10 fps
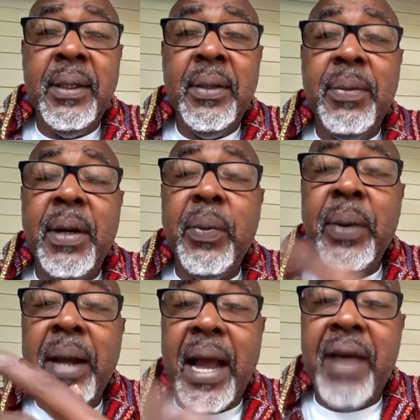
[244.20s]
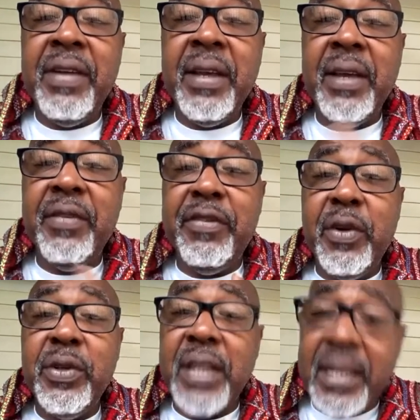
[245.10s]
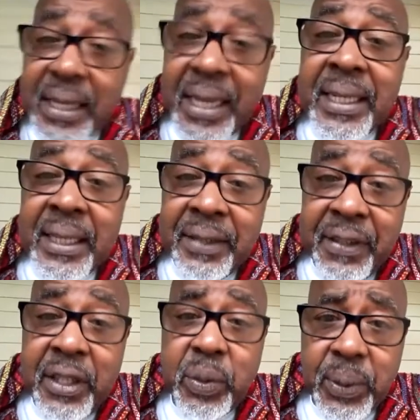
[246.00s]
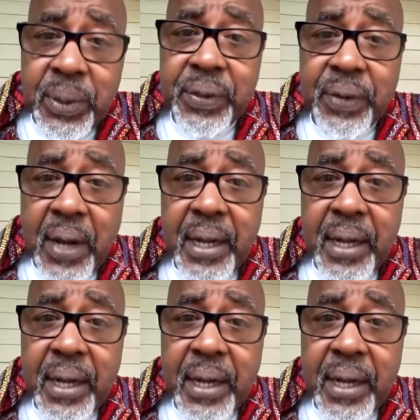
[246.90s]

But we're having it first as individuals, right?